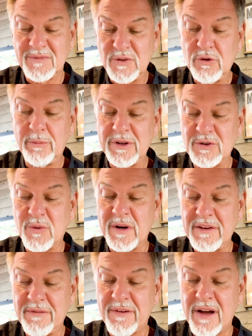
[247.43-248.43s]
You will be
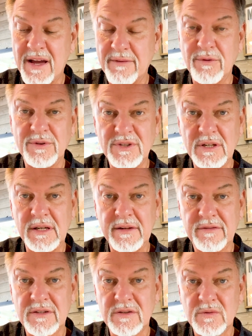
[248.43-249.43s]
25 when she
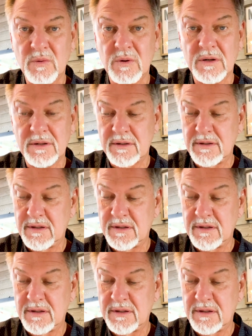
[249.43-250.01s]
leaves this world.